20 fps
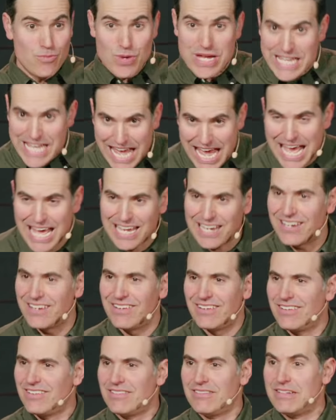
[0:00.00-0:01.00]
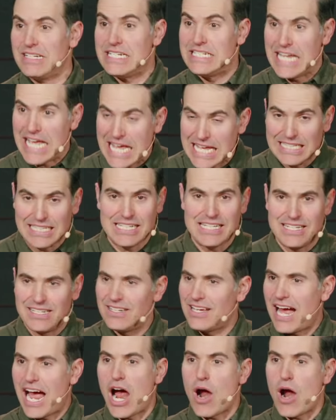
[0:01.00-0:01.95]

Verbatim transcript: we can daily,